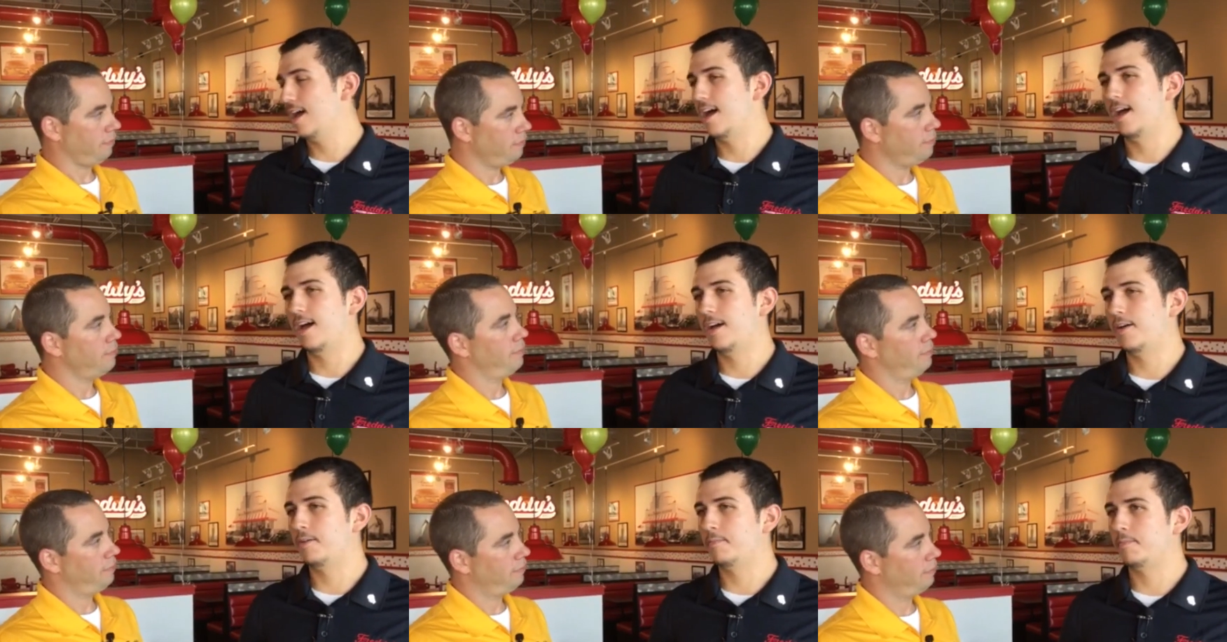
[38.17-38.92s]

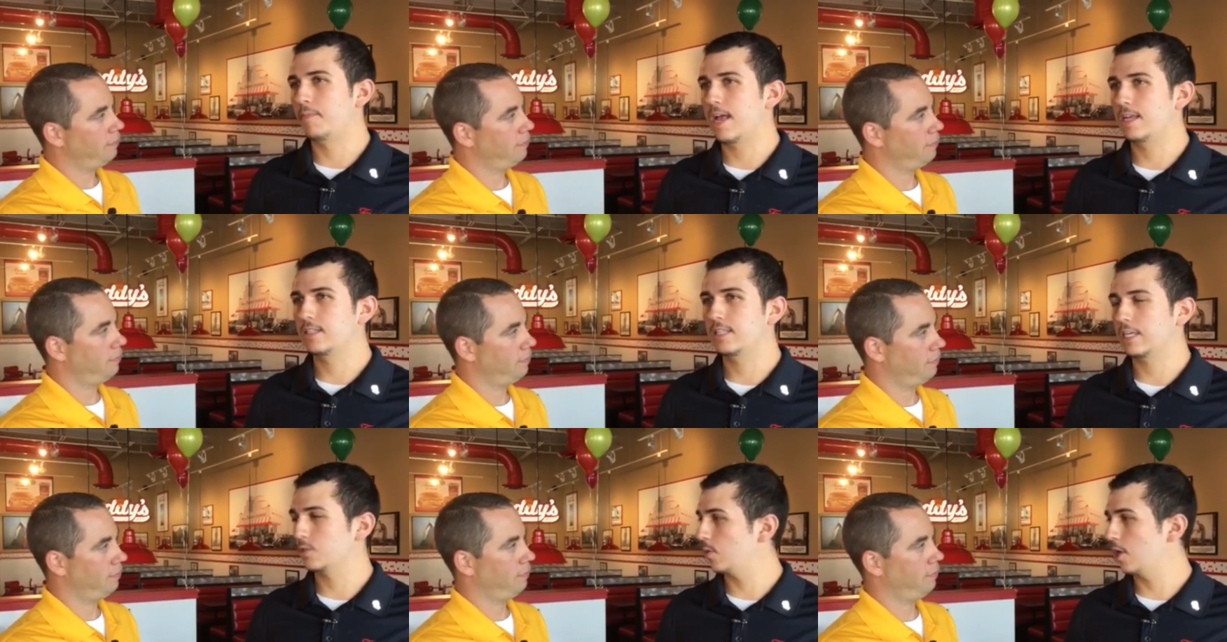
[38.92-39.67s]
Speaker 1: Um, as
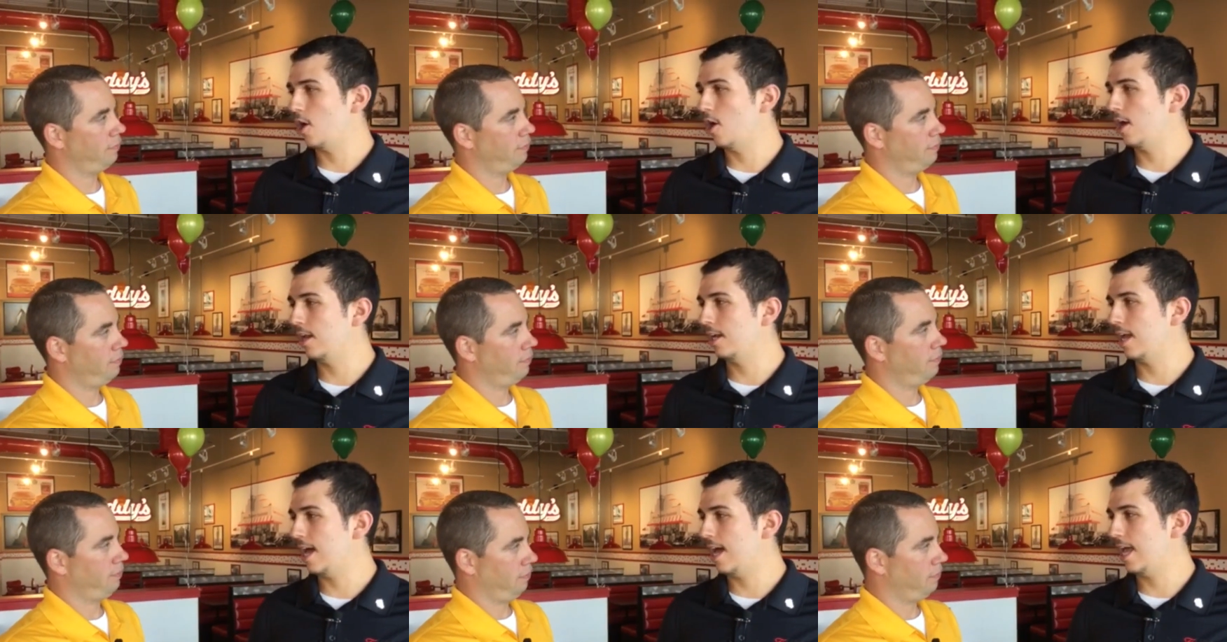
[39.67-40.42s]
things went on,
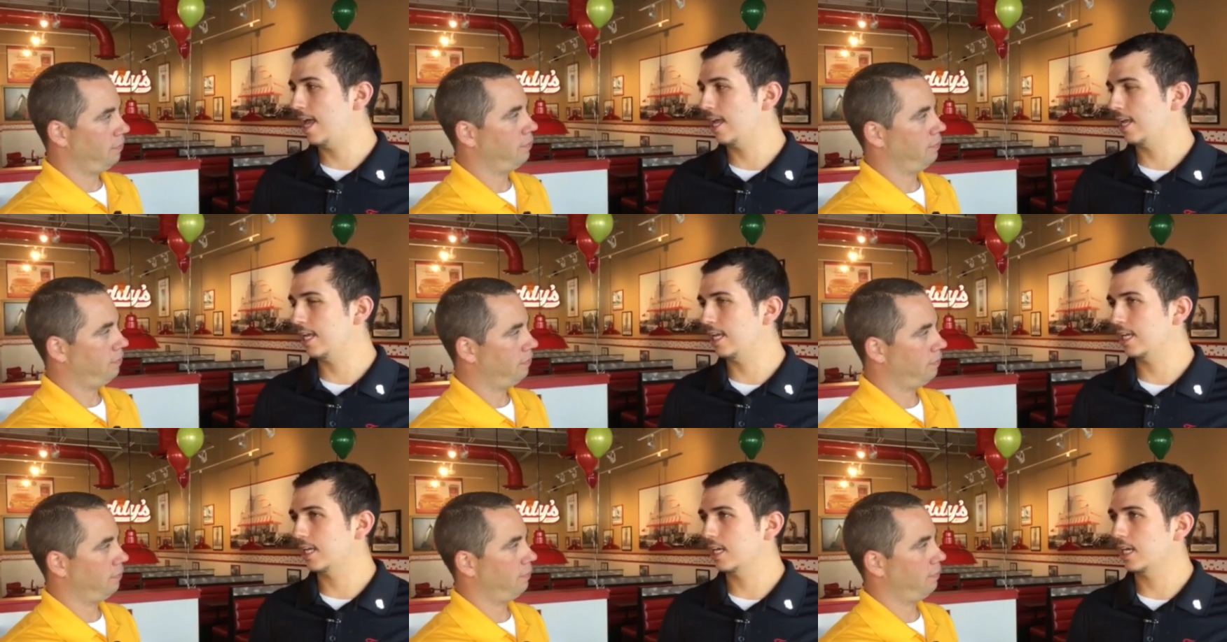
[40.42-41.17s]
I
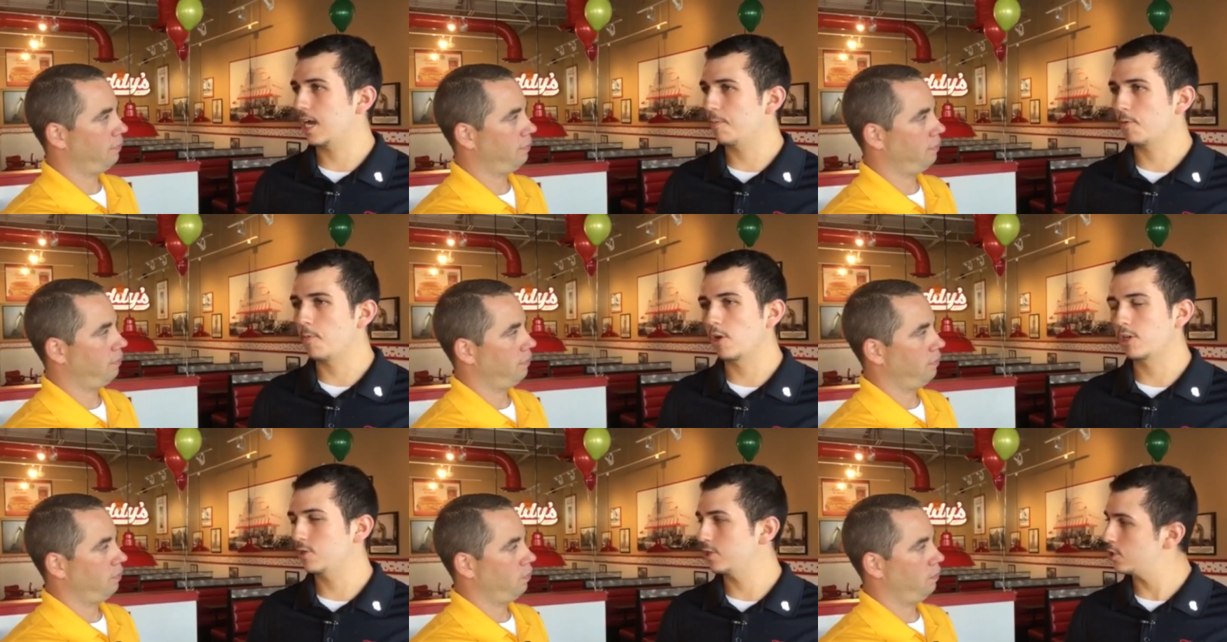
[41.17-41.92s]
got
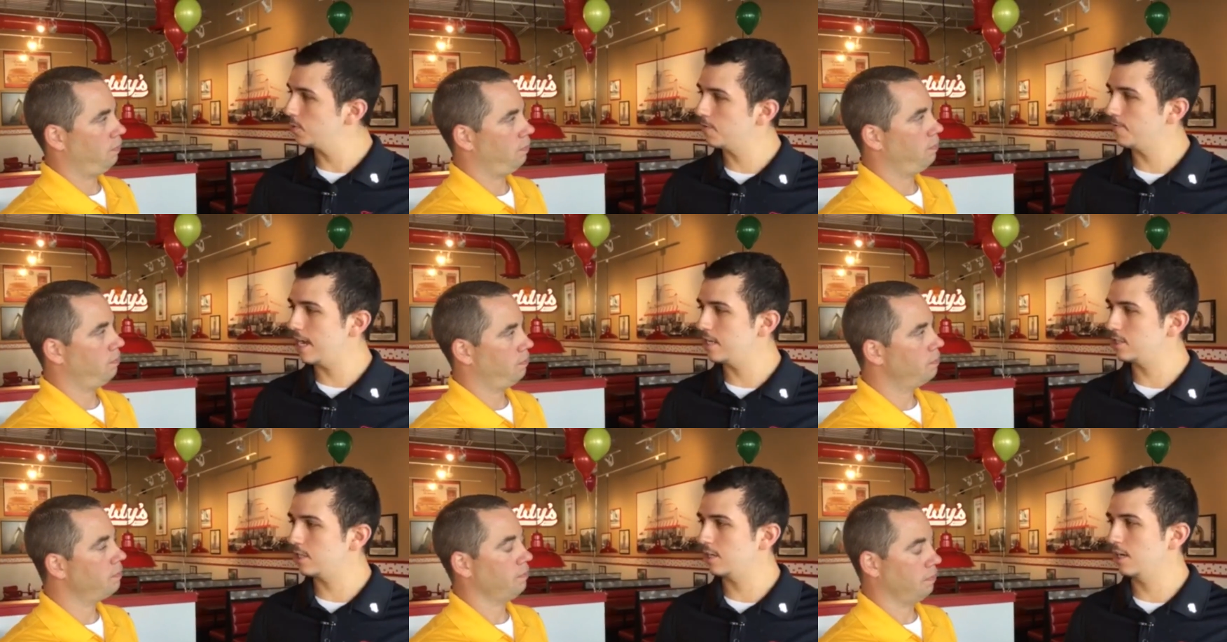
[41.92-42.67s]
promoted to a
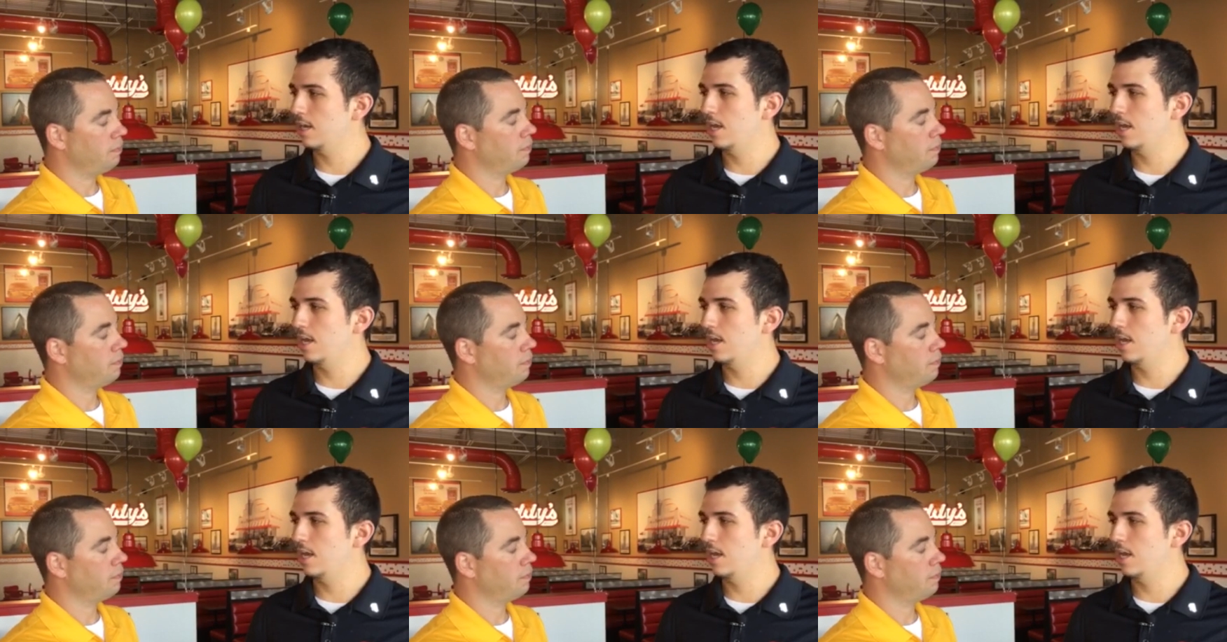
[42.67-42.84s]
supervisor